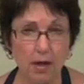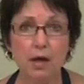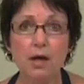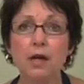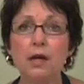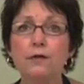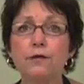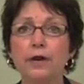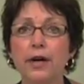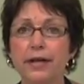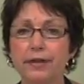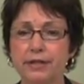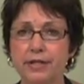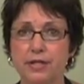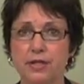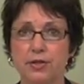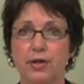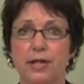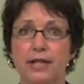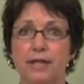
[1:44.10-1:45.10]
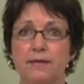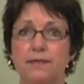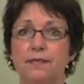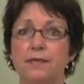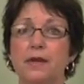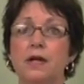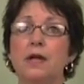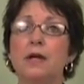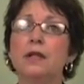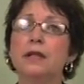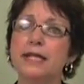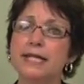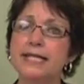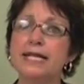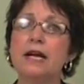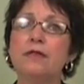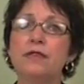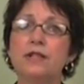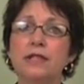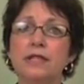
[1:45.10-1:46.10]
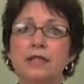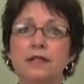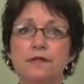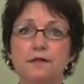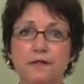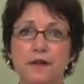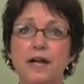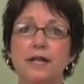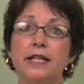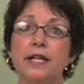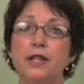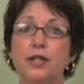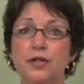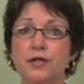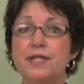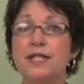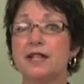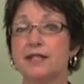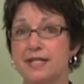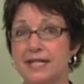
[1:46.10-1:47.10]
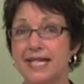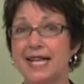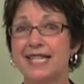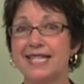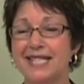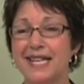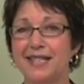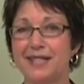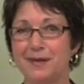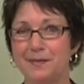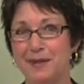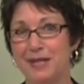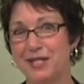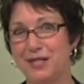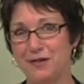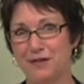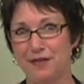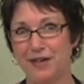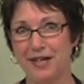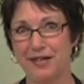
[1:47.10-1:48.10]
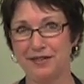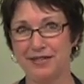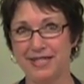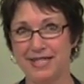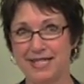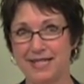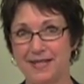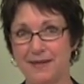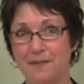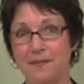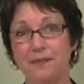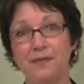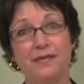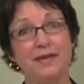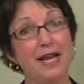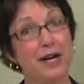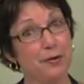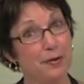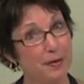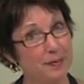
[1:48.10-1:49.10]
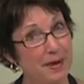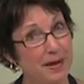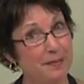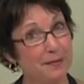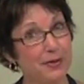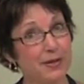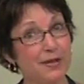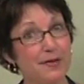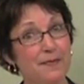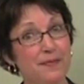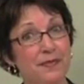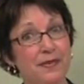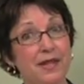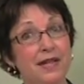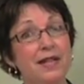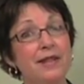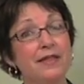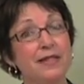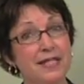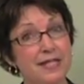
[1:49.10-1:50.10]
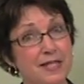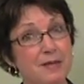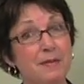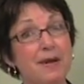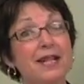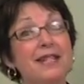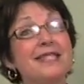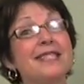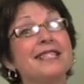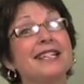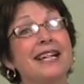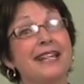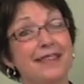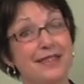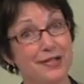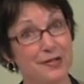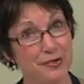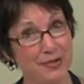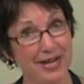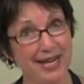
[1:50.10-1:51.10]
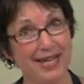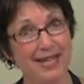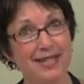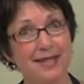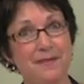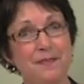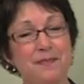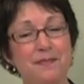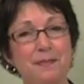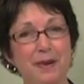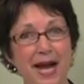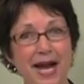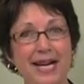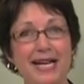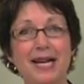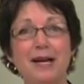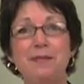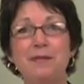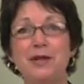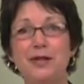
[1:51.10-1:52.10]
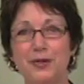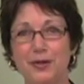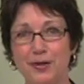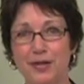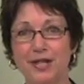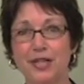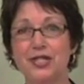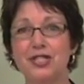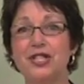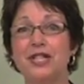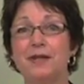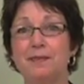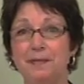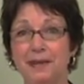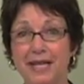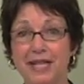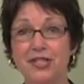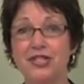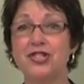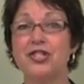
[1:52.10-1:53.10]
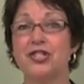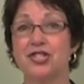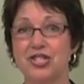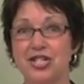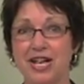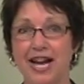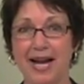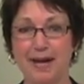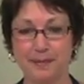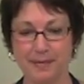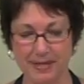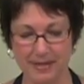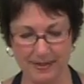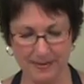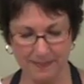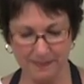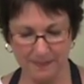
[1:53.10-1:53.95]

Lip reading: Fragrance oil. Let's have a little fun and use our Sex on the Beach fragrance. Now remember, this smells like the drink, pineapple, orange, and peach schnapps.